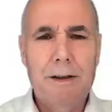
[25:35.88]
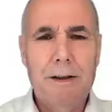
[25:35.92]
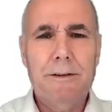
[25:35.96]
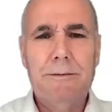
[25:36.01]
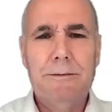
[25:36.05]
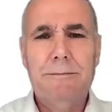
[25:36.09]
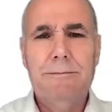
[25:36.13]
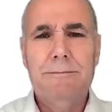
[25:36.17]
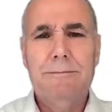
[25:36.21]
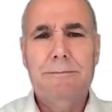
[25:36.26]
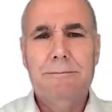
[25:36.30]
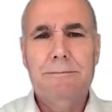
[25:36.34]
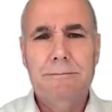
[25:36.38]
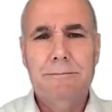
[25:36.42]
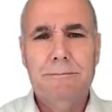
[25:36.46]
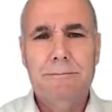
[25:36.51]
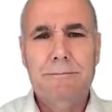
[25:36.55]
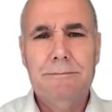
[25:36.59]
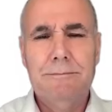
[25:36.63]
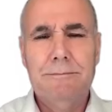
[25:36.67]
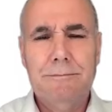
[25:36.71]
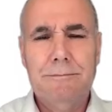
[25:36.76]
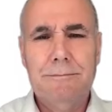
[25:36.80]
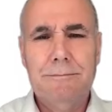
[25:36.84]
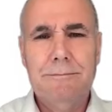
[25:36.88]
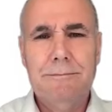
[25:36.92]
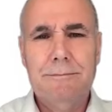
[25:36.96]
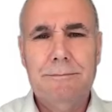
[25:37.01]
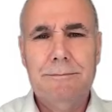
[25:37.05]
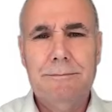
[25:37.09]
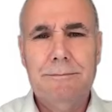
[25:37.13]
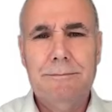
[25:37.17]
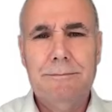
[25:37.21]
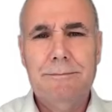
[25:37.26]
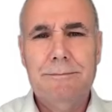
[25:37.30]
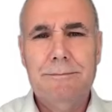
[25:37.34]
said I'd give it a year.
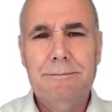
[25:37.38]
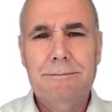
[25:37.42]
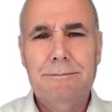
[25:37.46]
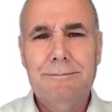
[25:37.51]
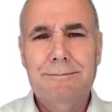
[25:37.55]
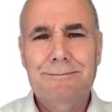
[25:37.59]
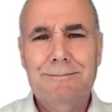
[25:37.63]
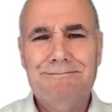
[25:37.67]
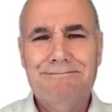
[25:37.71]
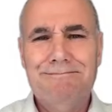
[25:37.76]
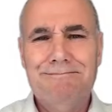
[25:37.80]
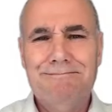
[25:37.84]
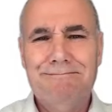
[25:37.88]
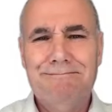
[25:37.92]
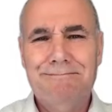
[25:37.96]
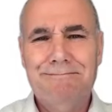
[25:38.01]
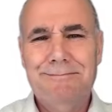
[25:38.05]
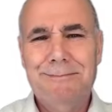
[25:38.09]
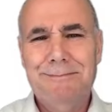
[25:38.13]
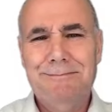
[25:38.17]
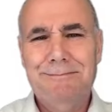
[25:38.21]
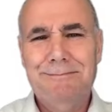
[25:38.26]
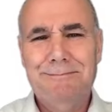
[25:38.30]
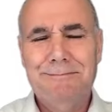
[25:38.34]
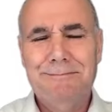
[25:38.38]
I'm now going to